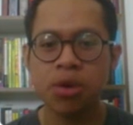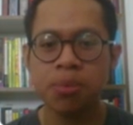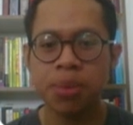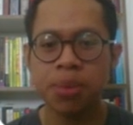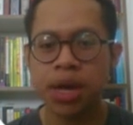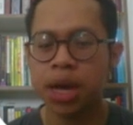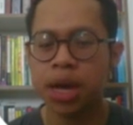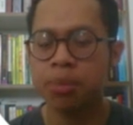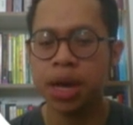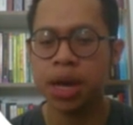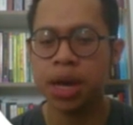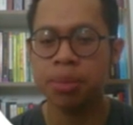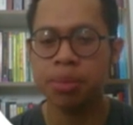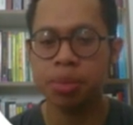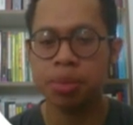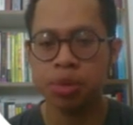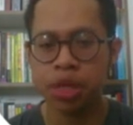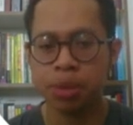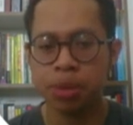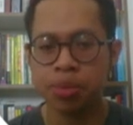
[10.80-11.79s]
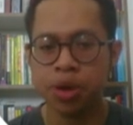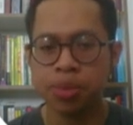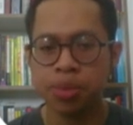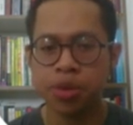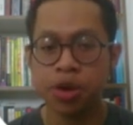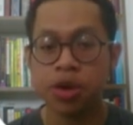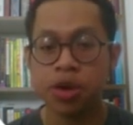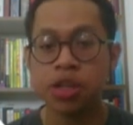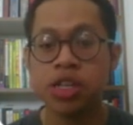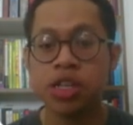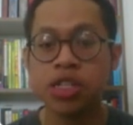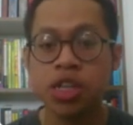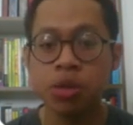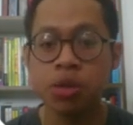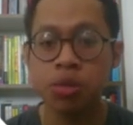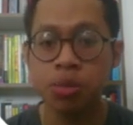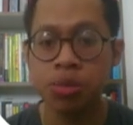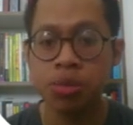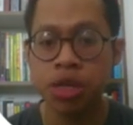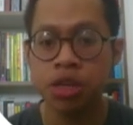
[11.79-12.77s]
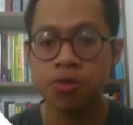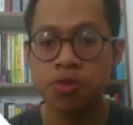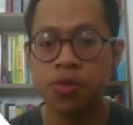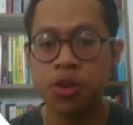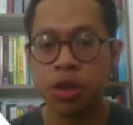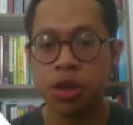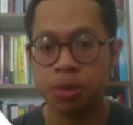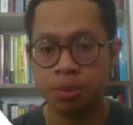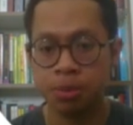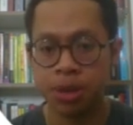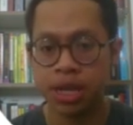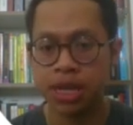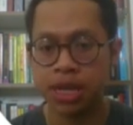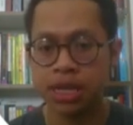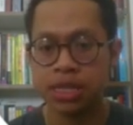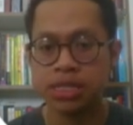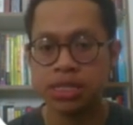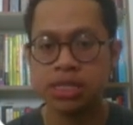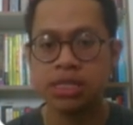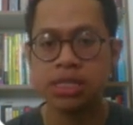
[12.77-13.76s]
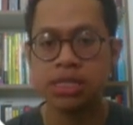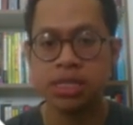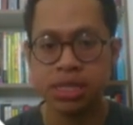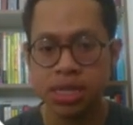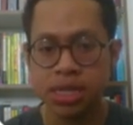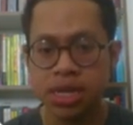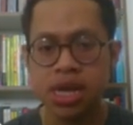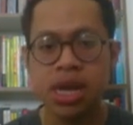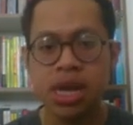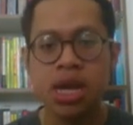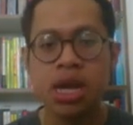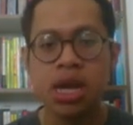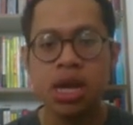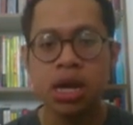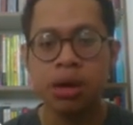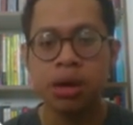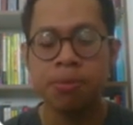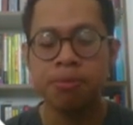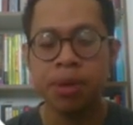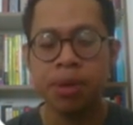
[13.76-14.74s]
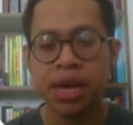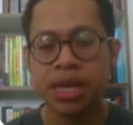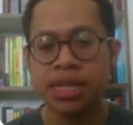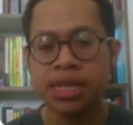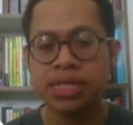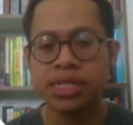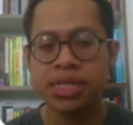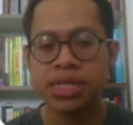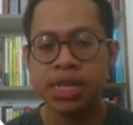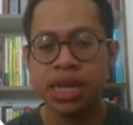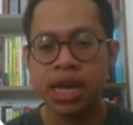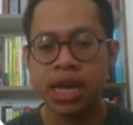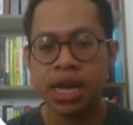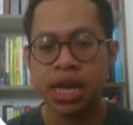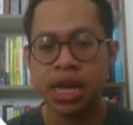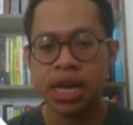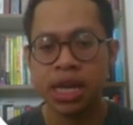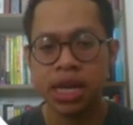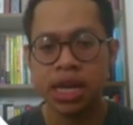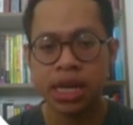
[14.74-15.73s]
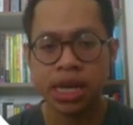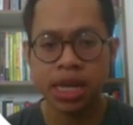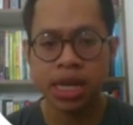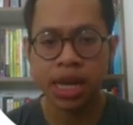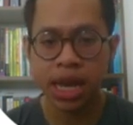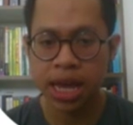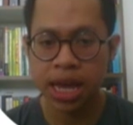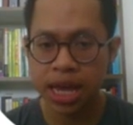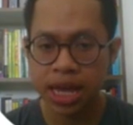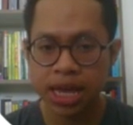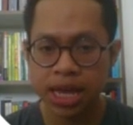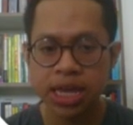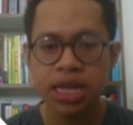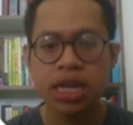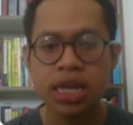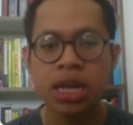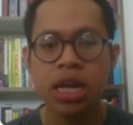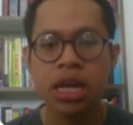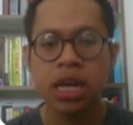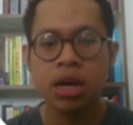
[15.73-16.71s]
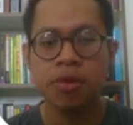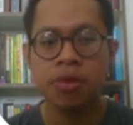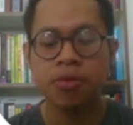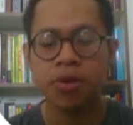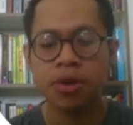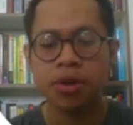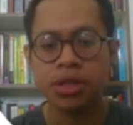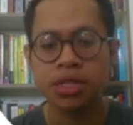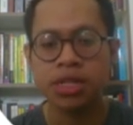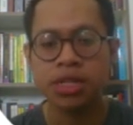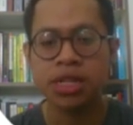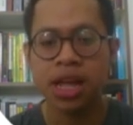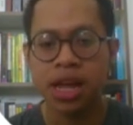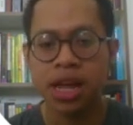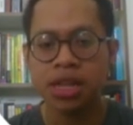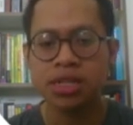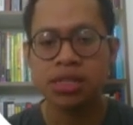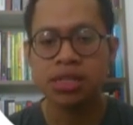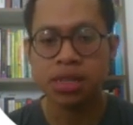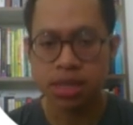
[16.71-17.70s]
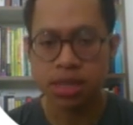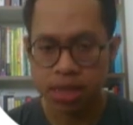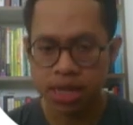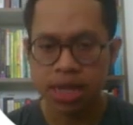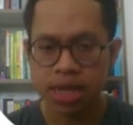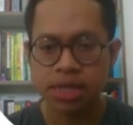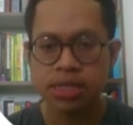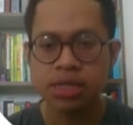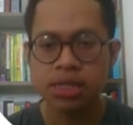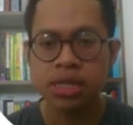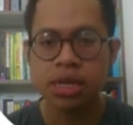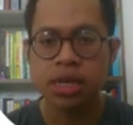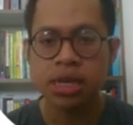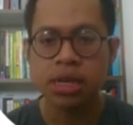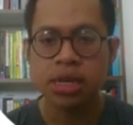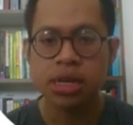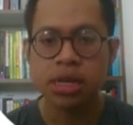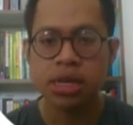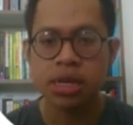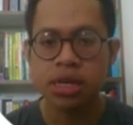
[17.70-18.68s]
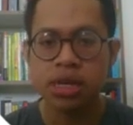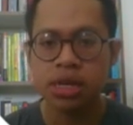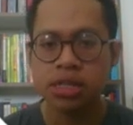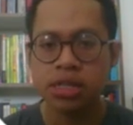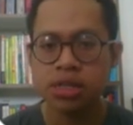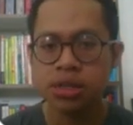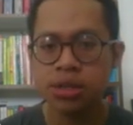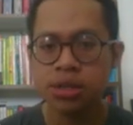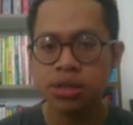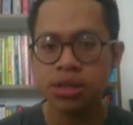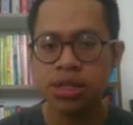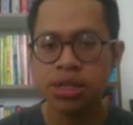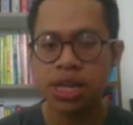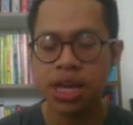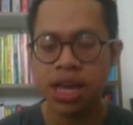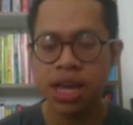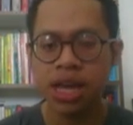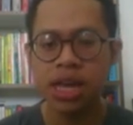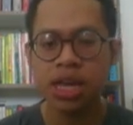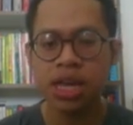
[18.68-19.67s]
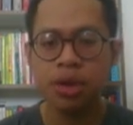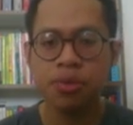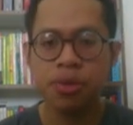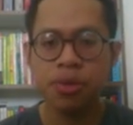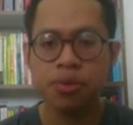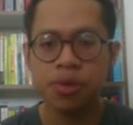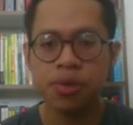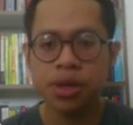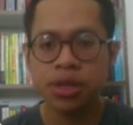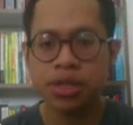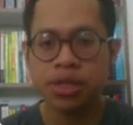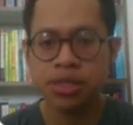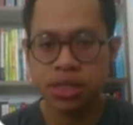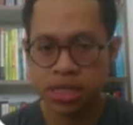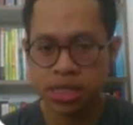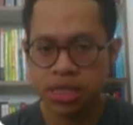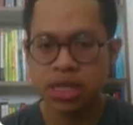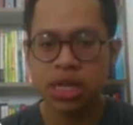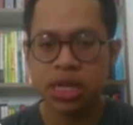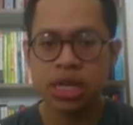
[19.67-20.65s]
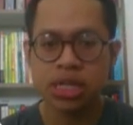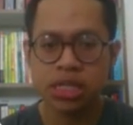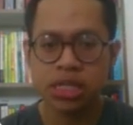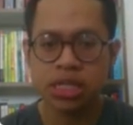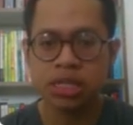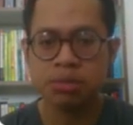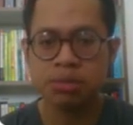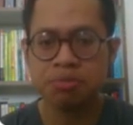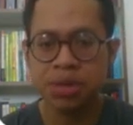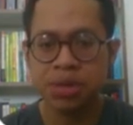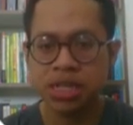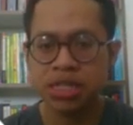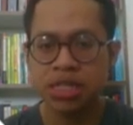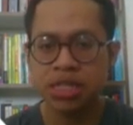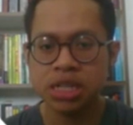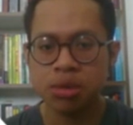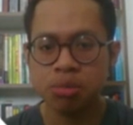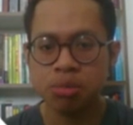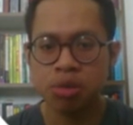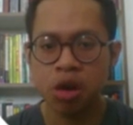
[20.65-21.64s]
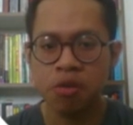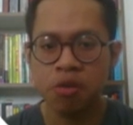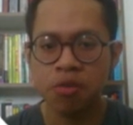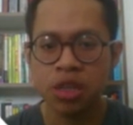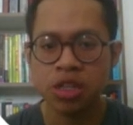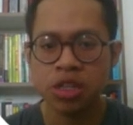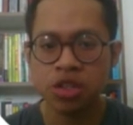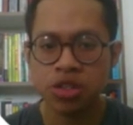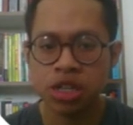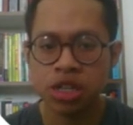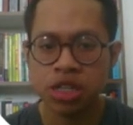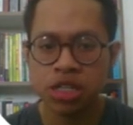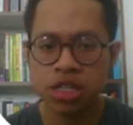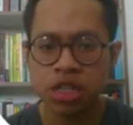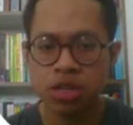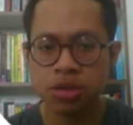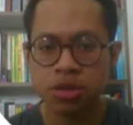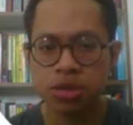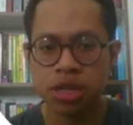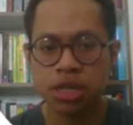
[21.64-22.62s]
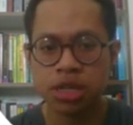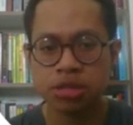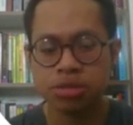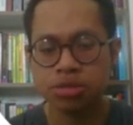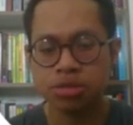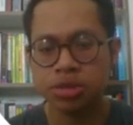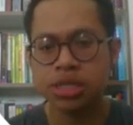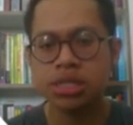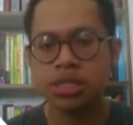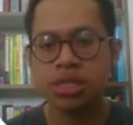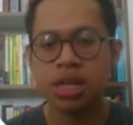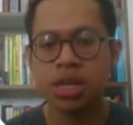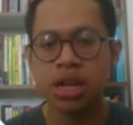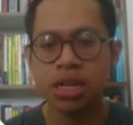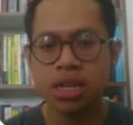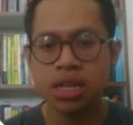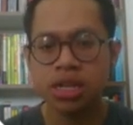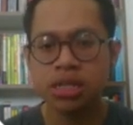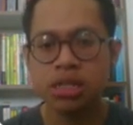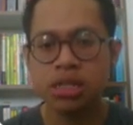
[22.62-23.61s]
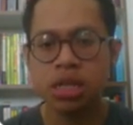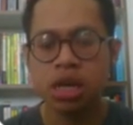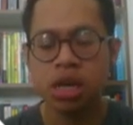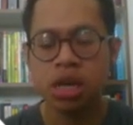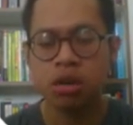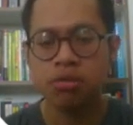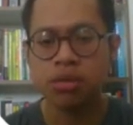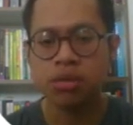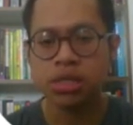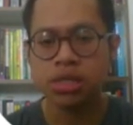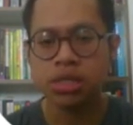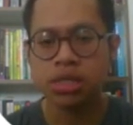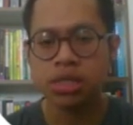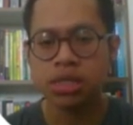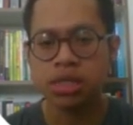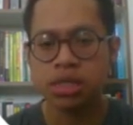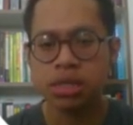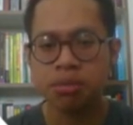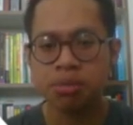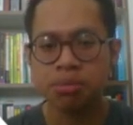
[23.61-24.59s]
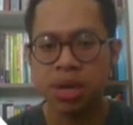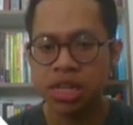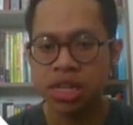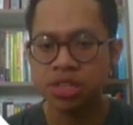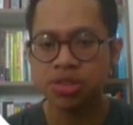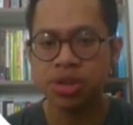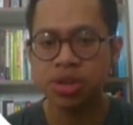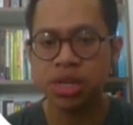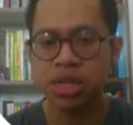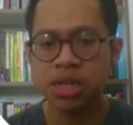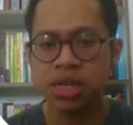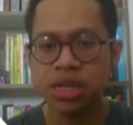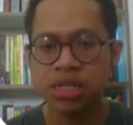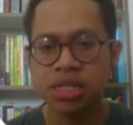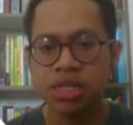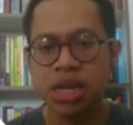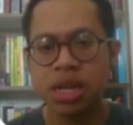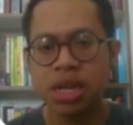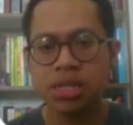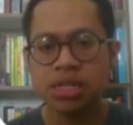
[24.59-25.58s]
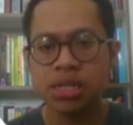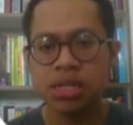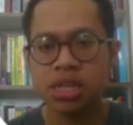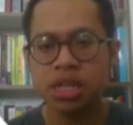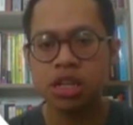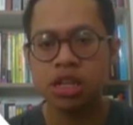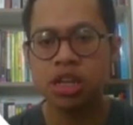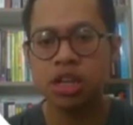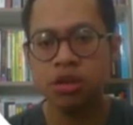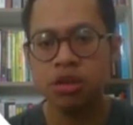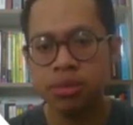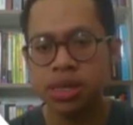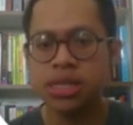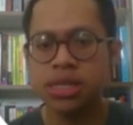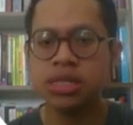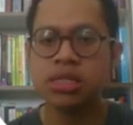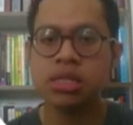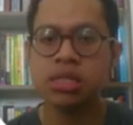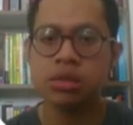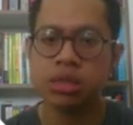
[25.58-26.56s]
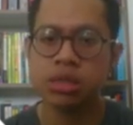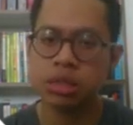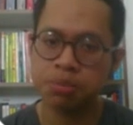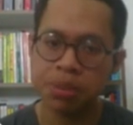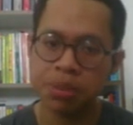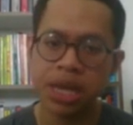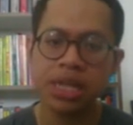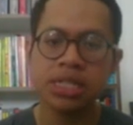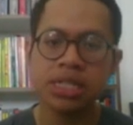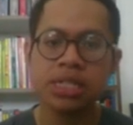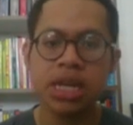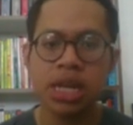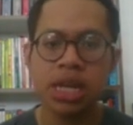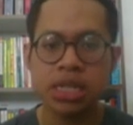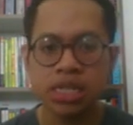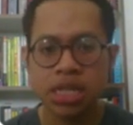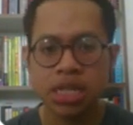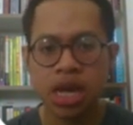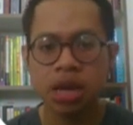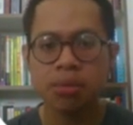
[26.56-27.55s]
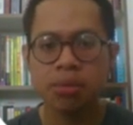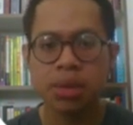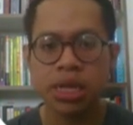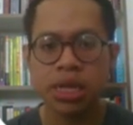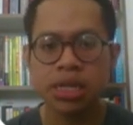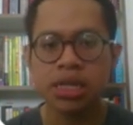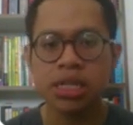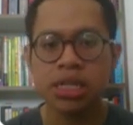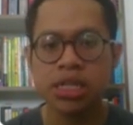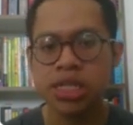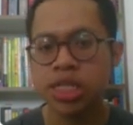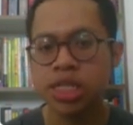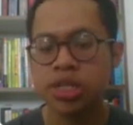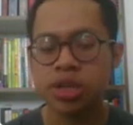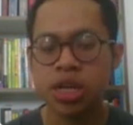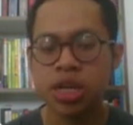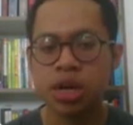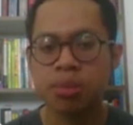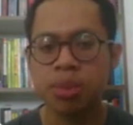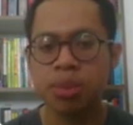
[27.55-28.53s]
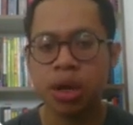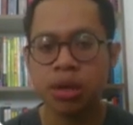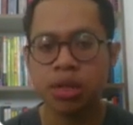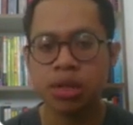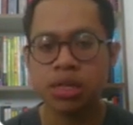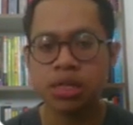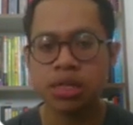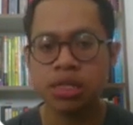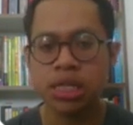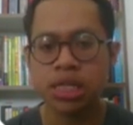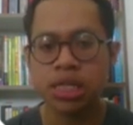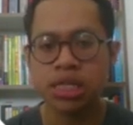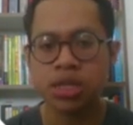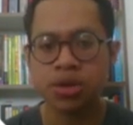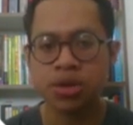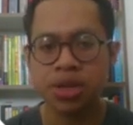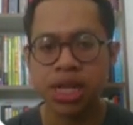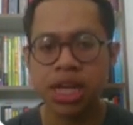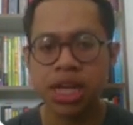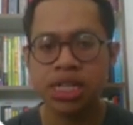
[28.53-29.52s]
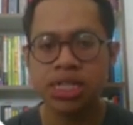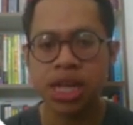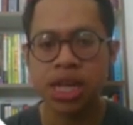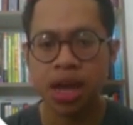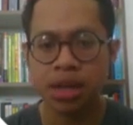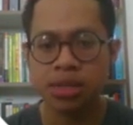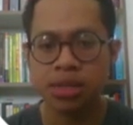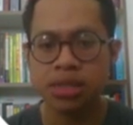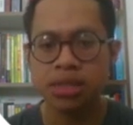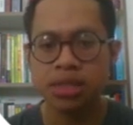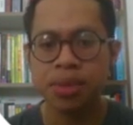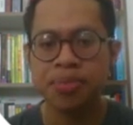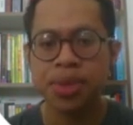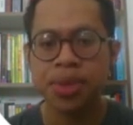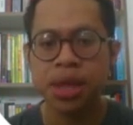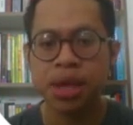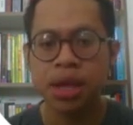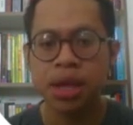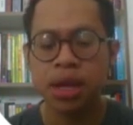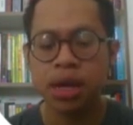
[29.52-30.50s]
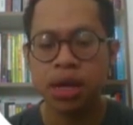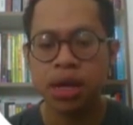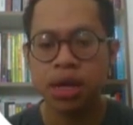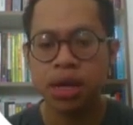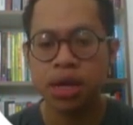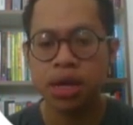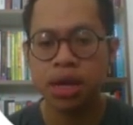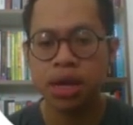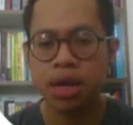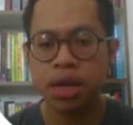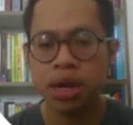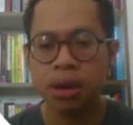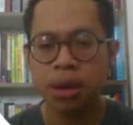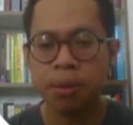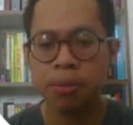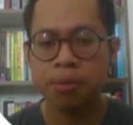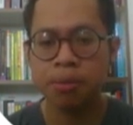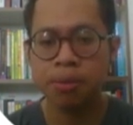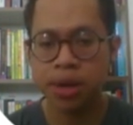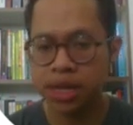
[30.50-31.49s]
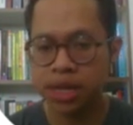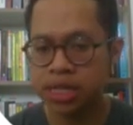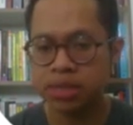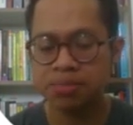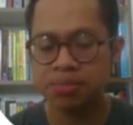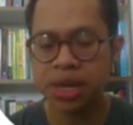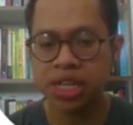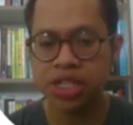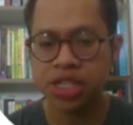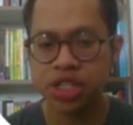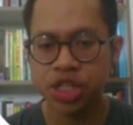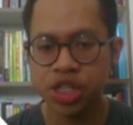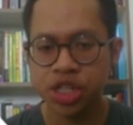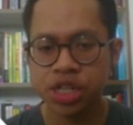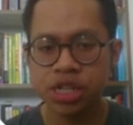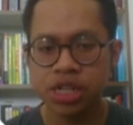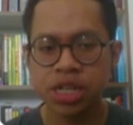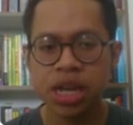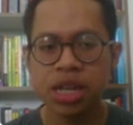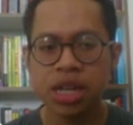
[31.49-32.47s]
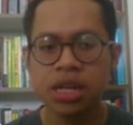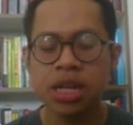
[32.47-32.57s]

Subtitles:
PKBM Pemuda Pelopor Kota Sukabumi for the Paket C Phase A for the 10th class. So today we will still in the big theme of introduction to the history studies with the material entitled Humans, Space and Time in History about the synchronic science. Please make sure that